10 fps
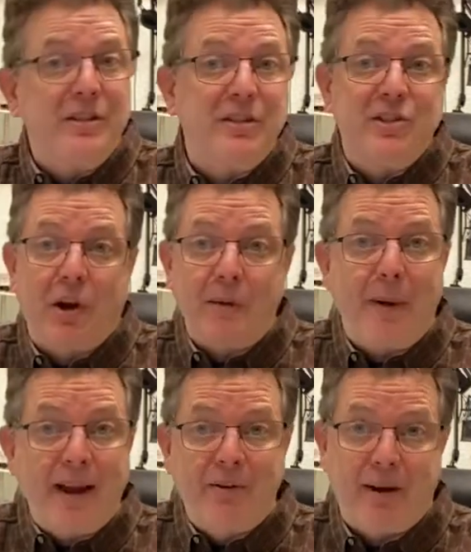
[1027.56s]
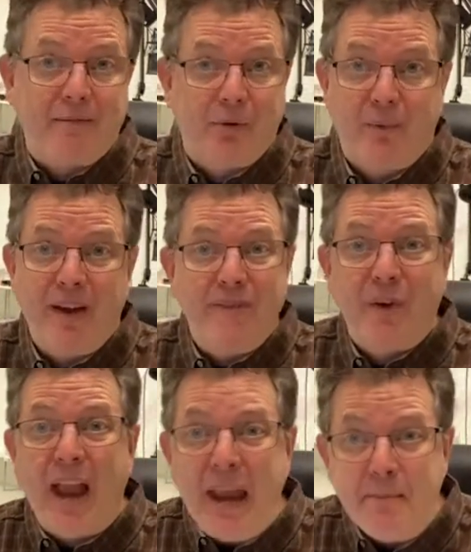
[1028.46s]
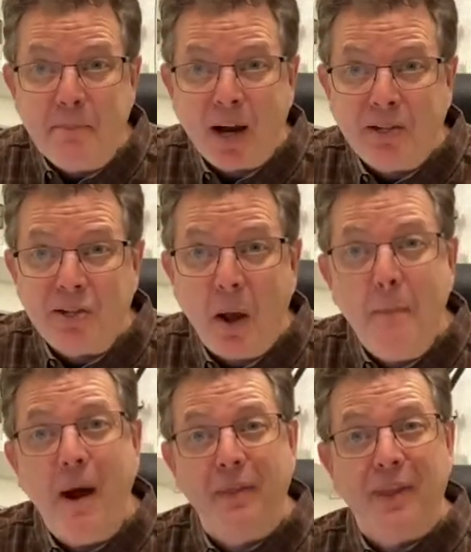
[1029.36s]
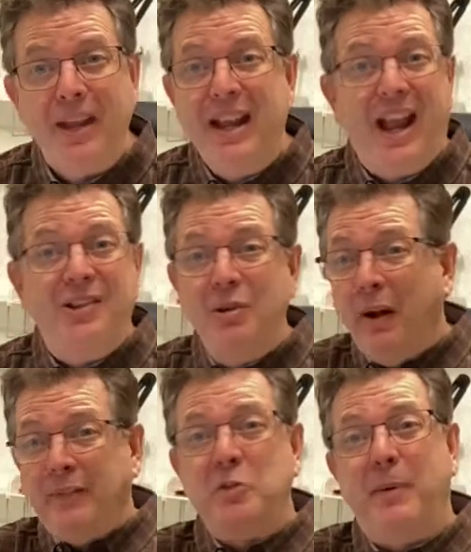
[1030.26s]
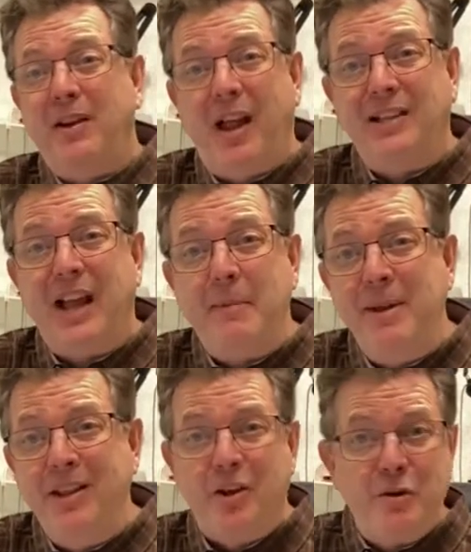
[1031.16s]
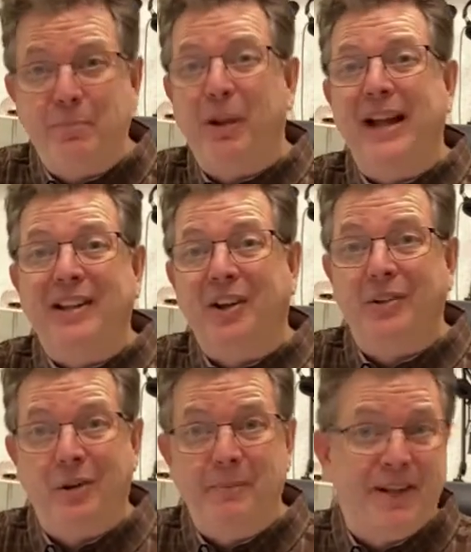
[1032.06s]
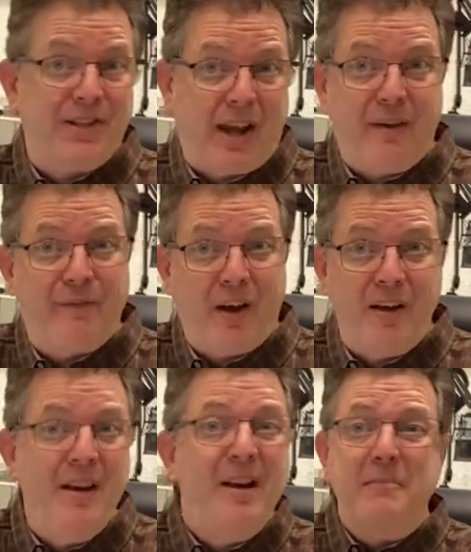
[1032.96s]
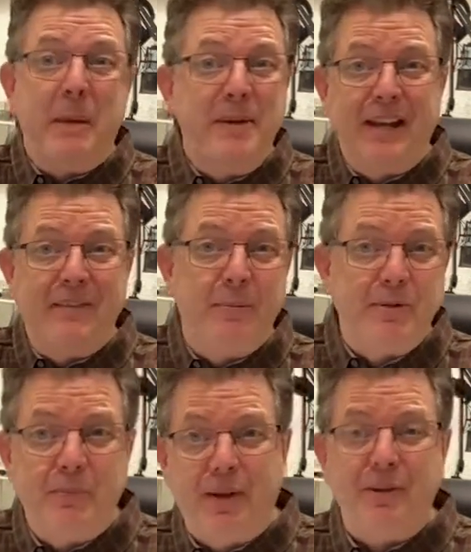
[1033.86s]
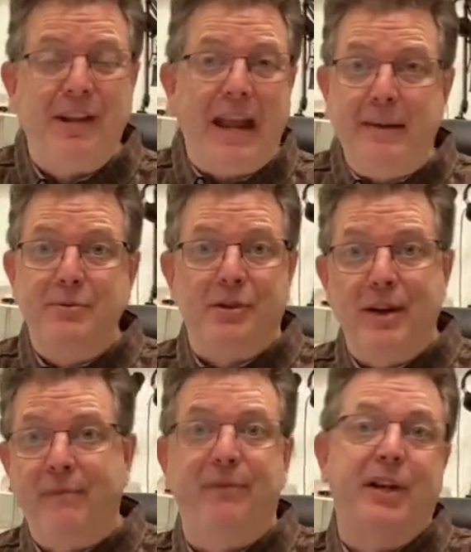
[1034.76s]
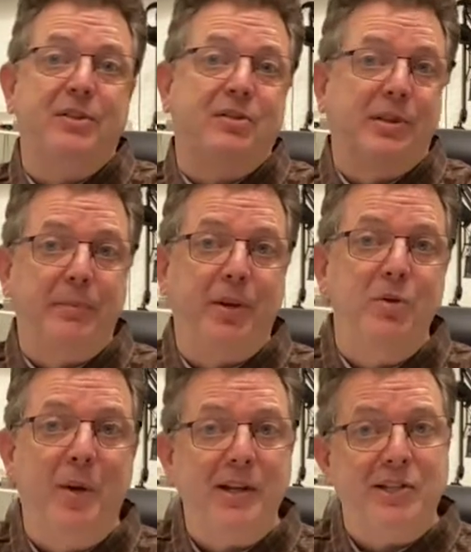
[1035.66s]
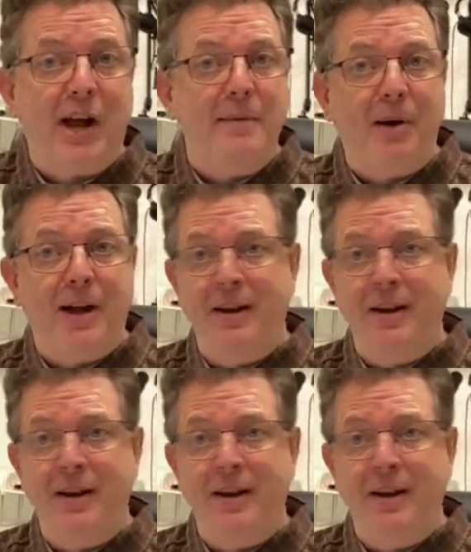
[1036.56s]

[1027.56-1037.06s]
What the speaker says: start a Minecraft realm for $8 a month. And you don't have to spend a lot of time in there. You play in there a little bit. It's kind of fun. Maybe give up some other games or Netflix or something you waste time on